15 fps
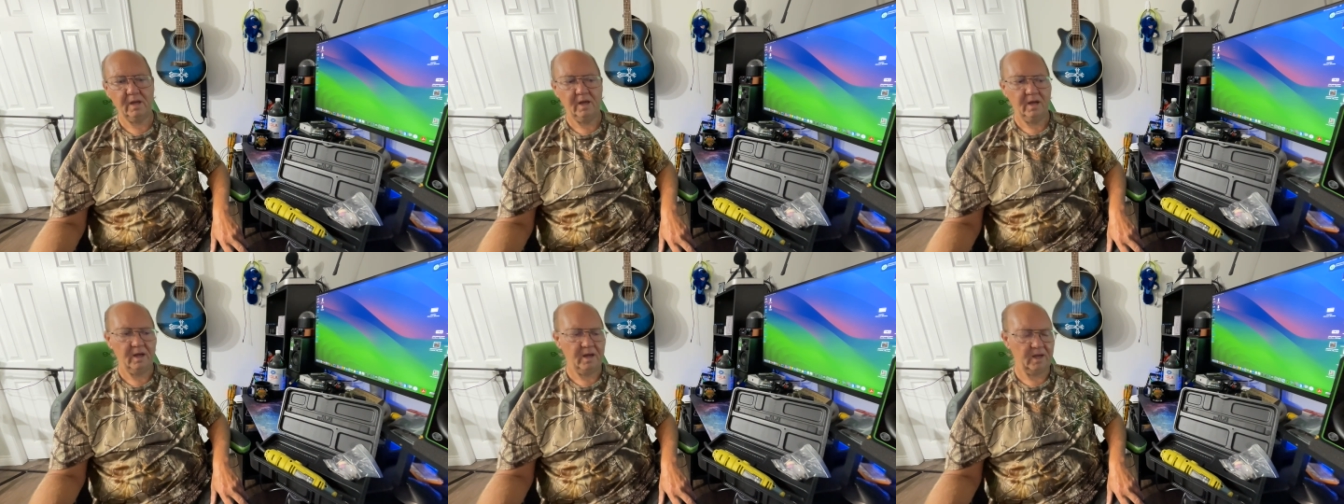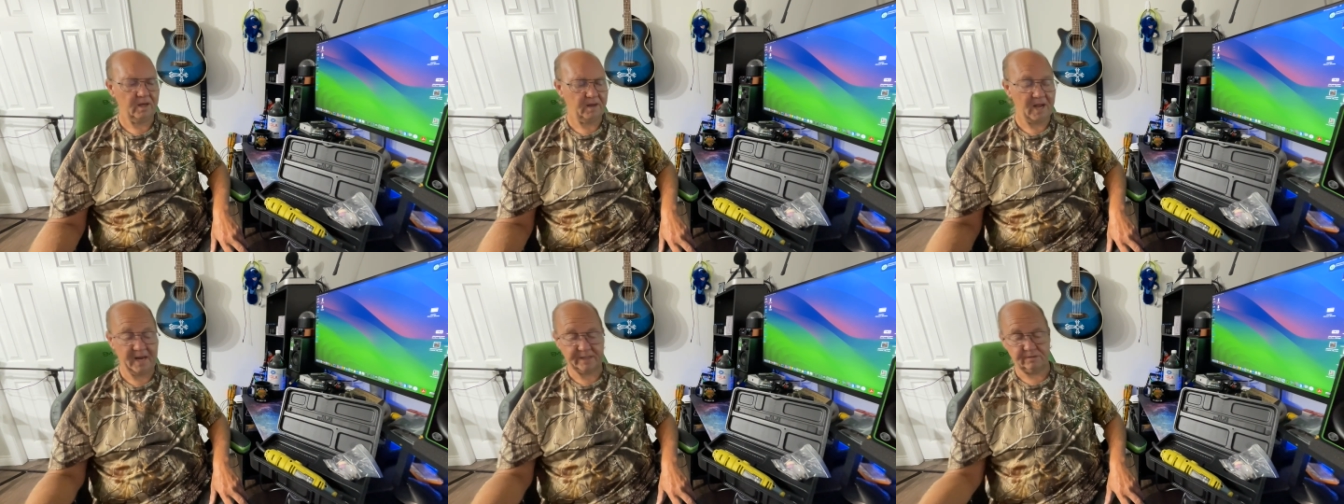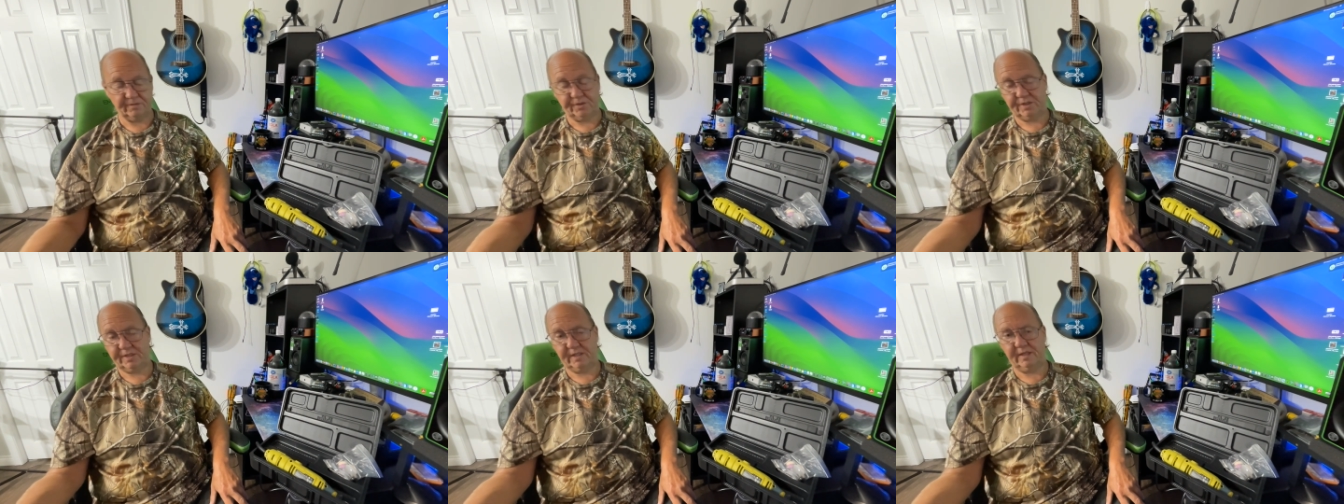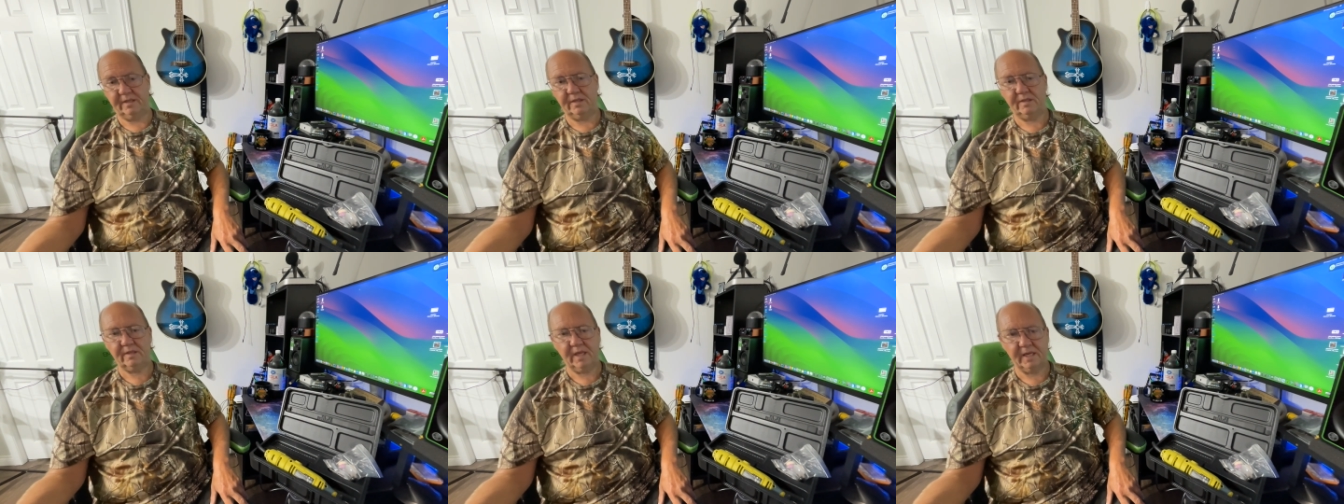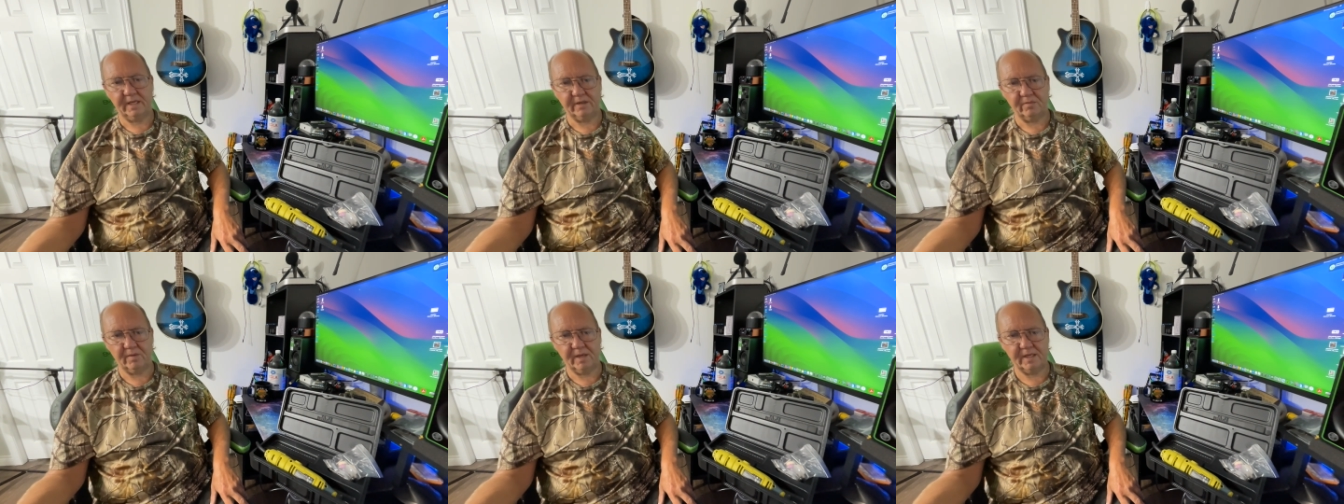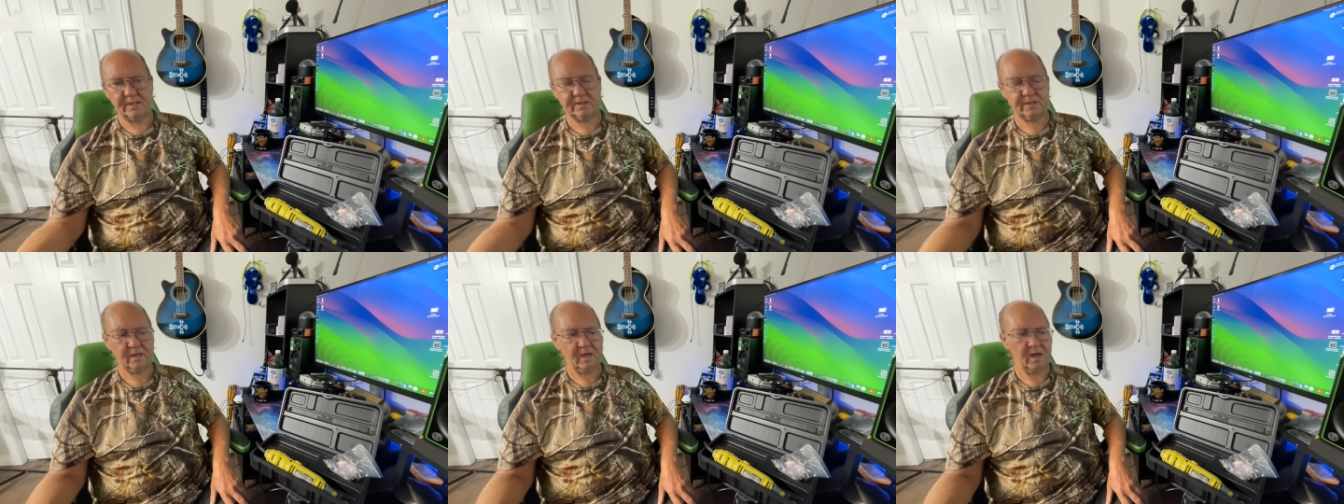I don't see it anyways.